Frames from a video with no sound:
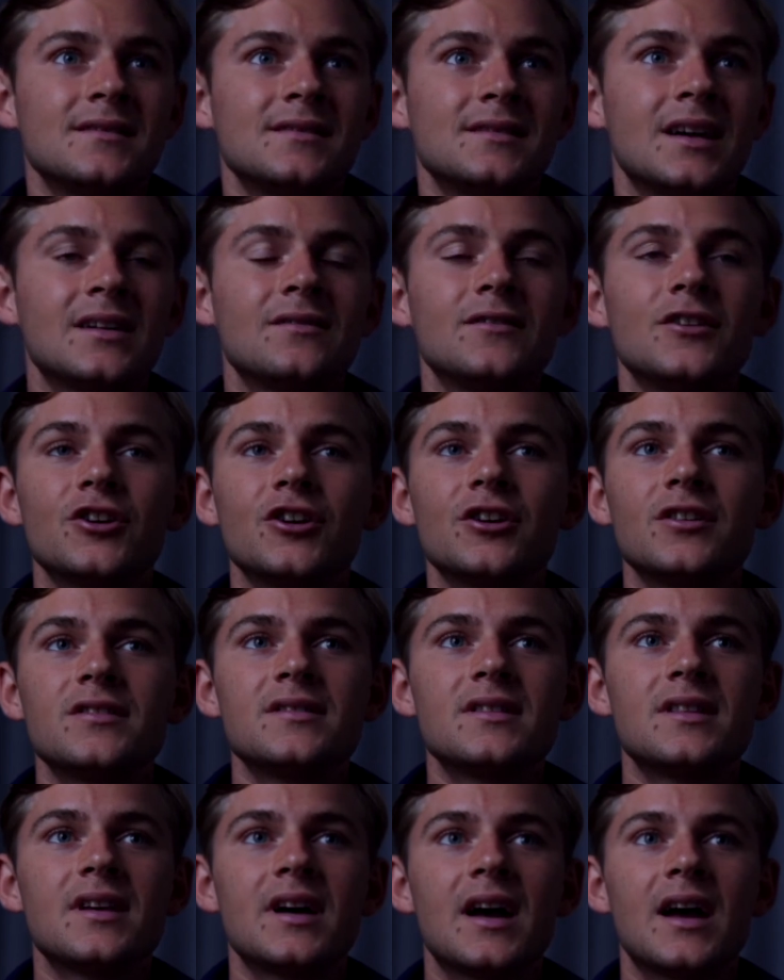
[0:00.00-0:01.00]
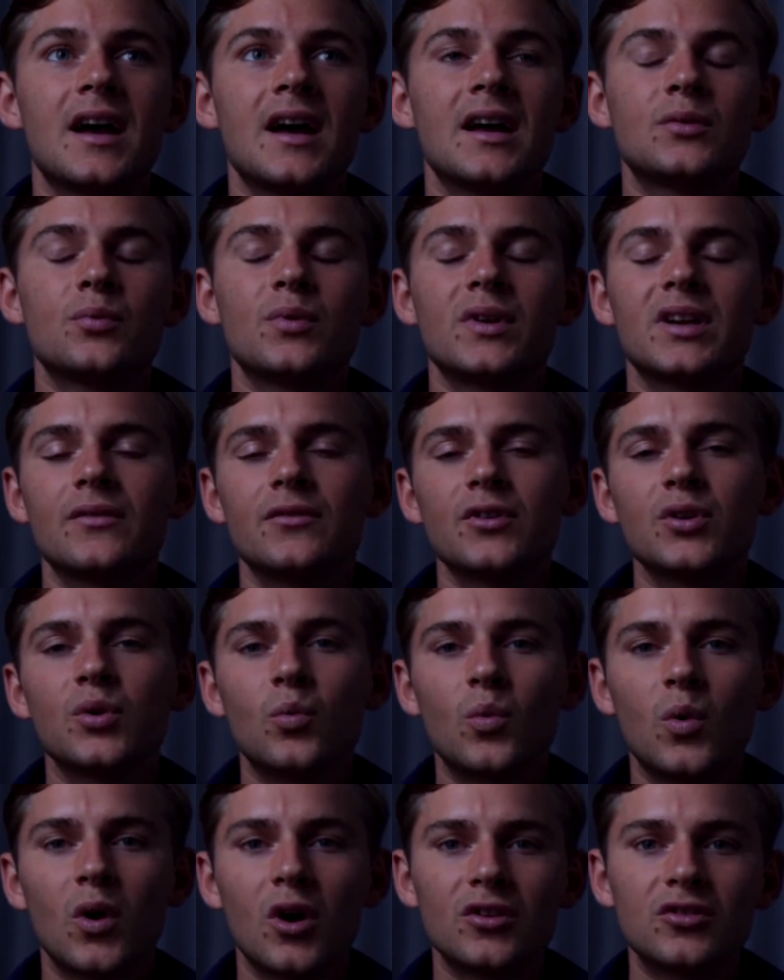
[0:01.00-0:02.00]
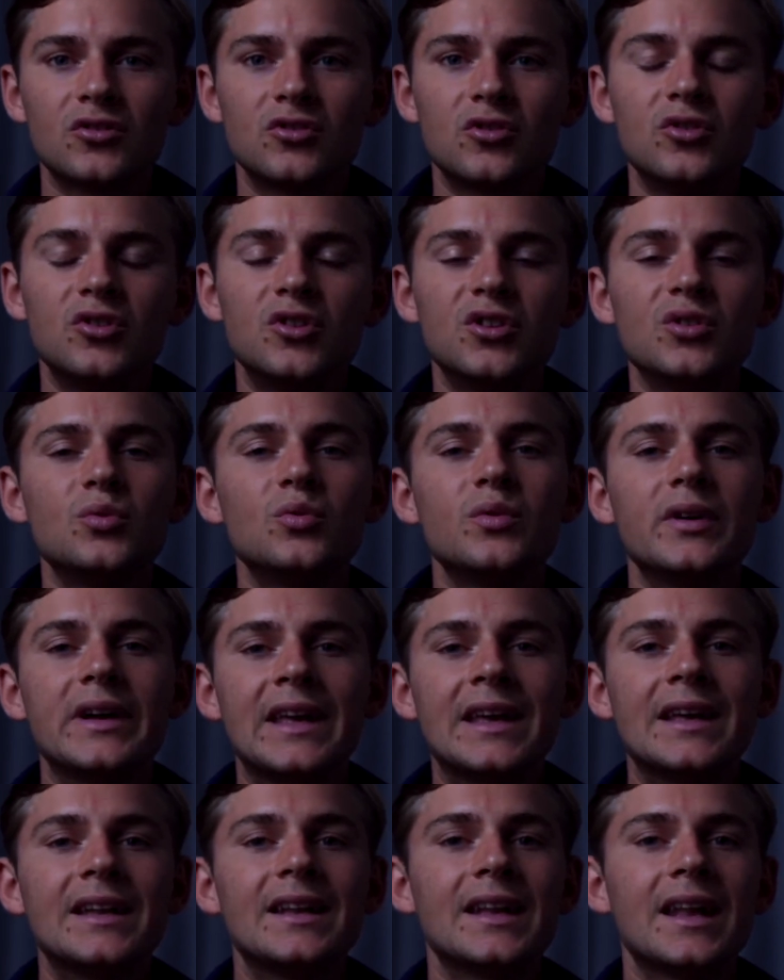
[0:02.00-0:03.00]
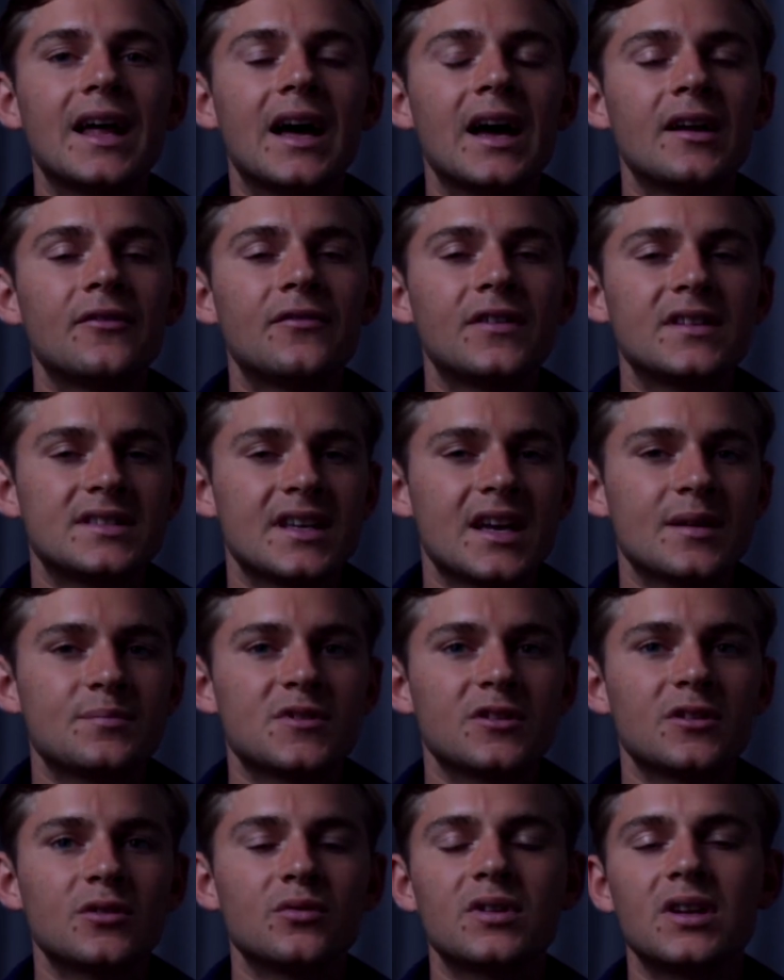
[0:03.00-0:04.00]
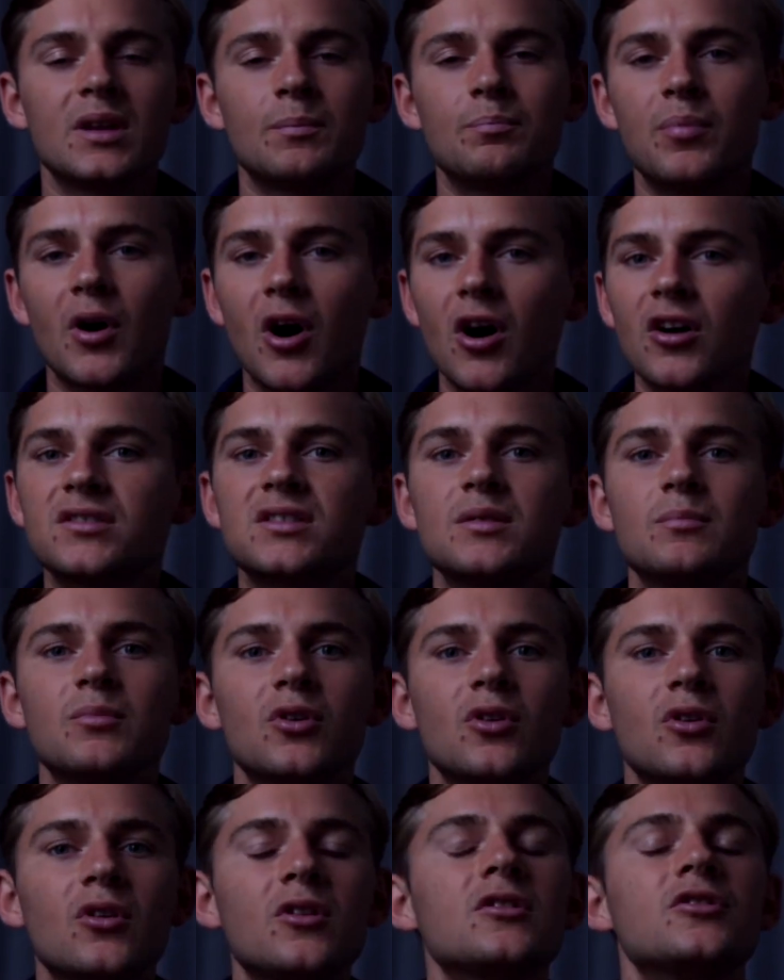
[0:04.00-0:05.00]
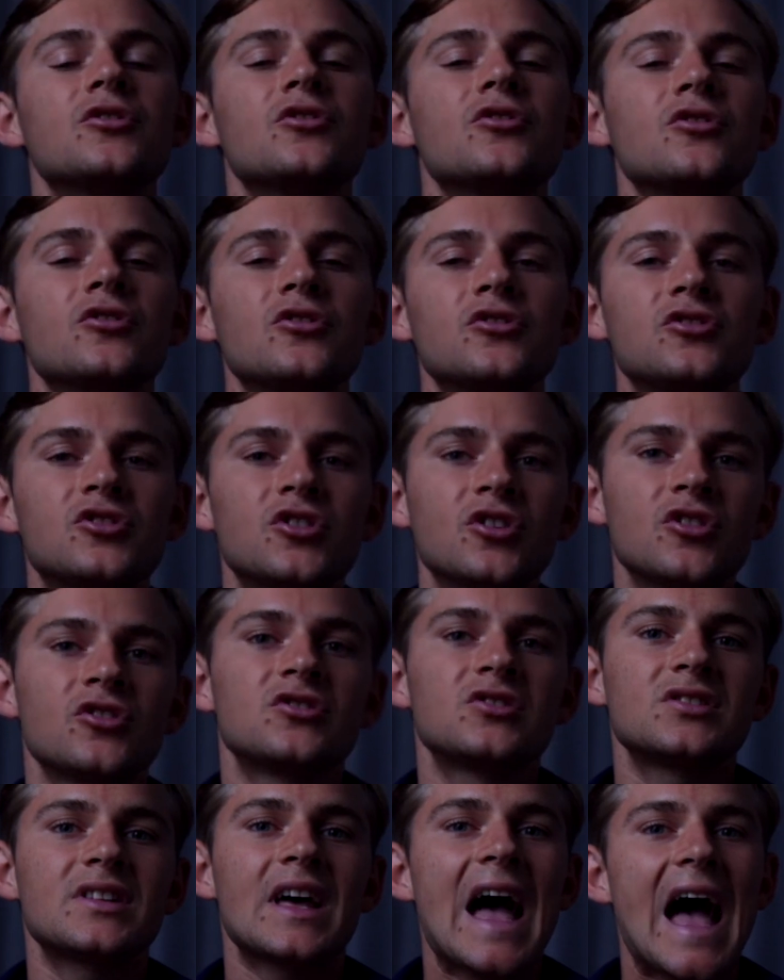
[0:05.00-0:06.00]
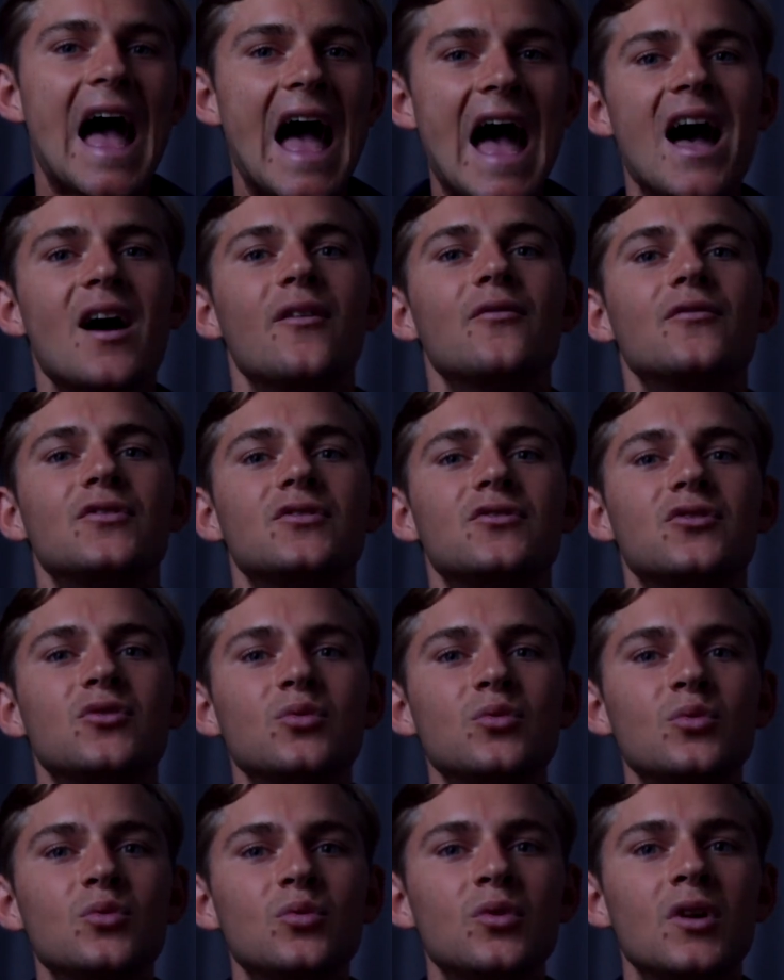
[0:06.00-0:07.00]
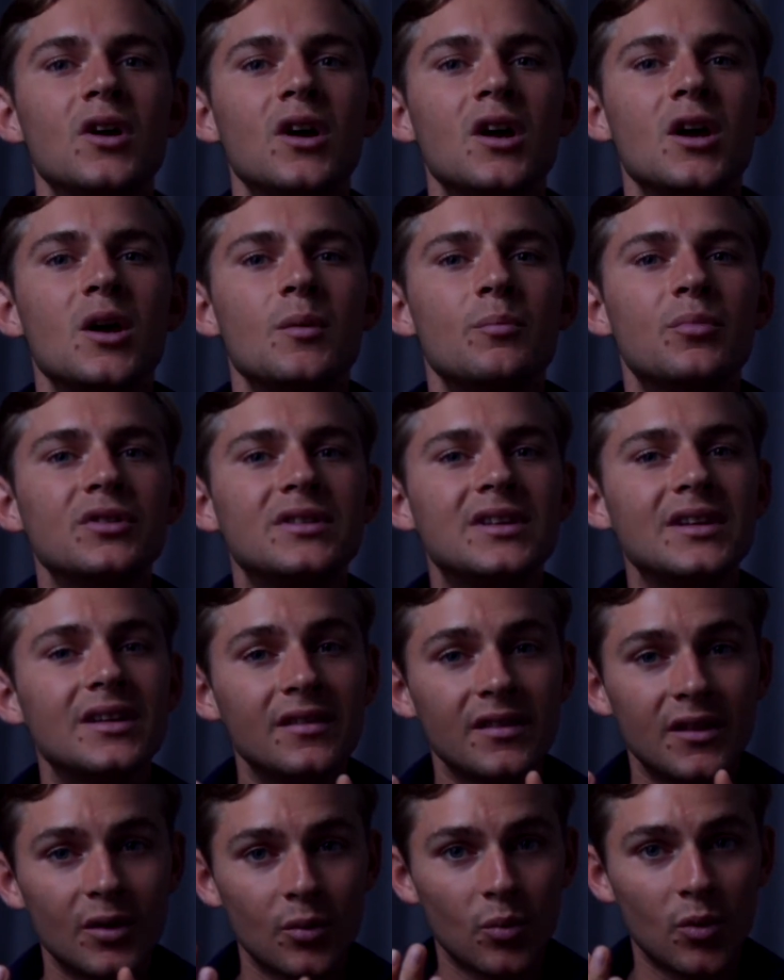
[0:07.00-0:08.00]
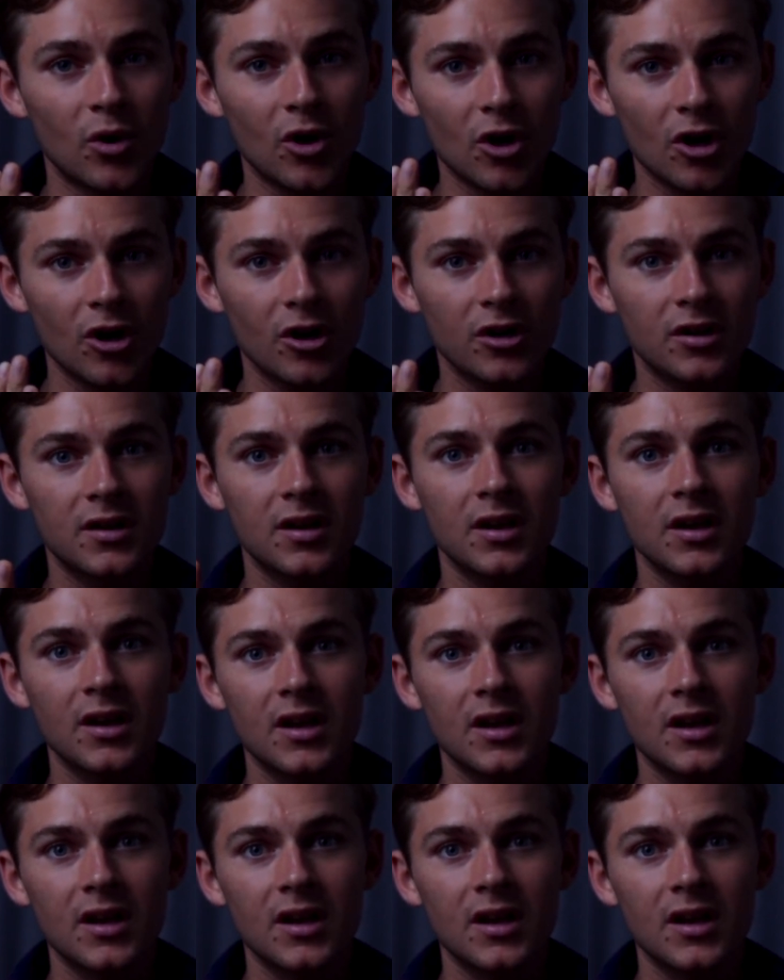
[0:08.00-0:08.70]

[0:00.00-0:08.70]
I've learned that whatever you want to do in life, it's absolutely possible. You just have to put in the work,